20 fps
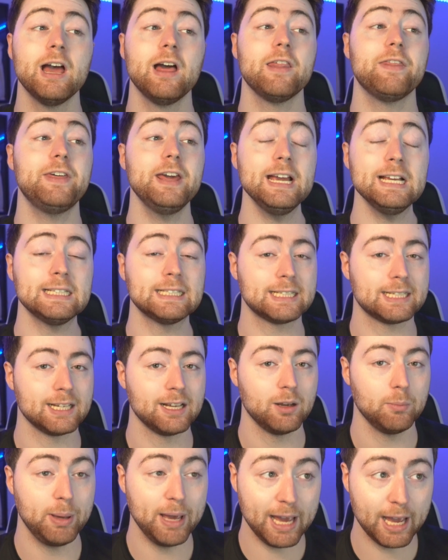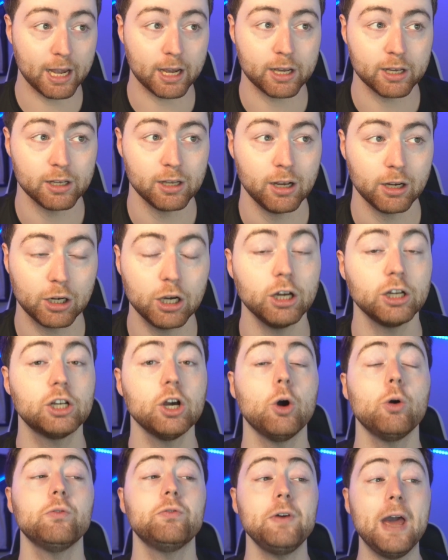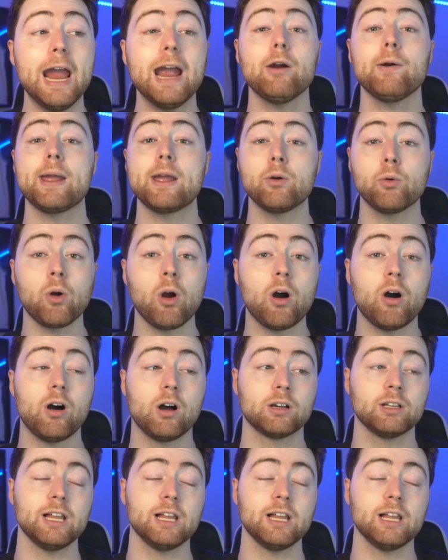This pick could go very wrong.